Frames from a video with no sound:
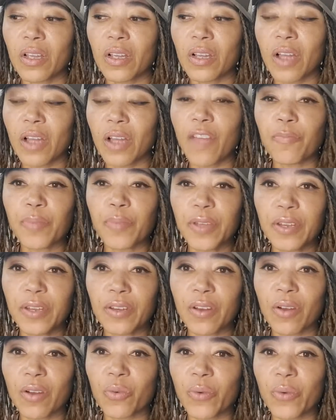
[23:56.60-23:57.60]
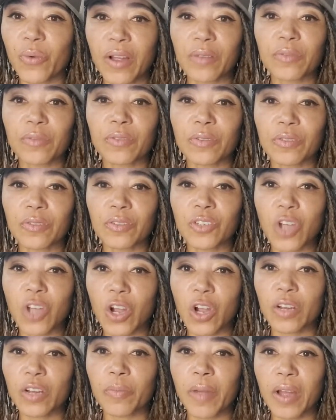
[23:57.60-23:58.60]
I've been around
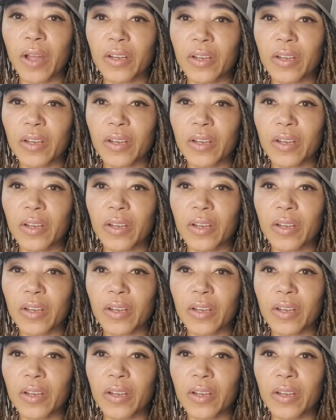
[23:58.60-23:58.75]
talking about